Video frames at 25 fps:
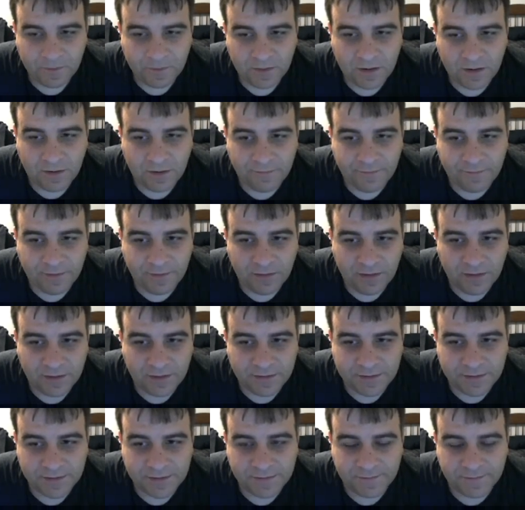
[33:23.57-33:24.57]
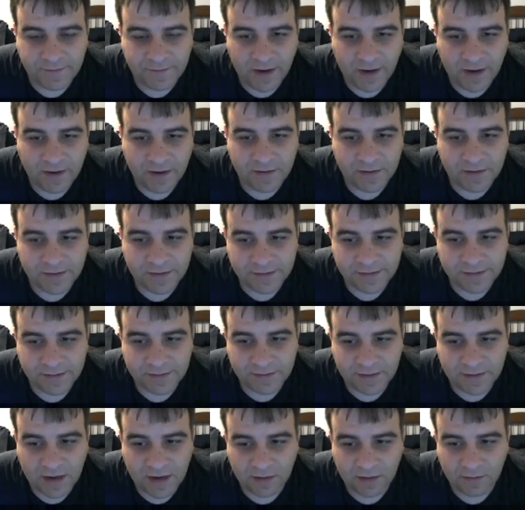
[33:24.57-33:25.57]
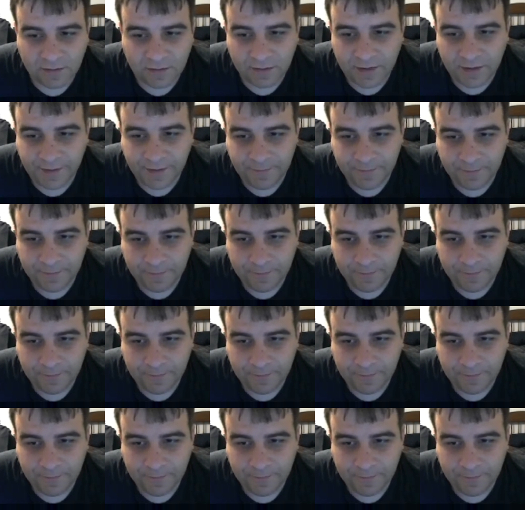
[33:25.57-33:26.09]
I feel like this vein isn't that great.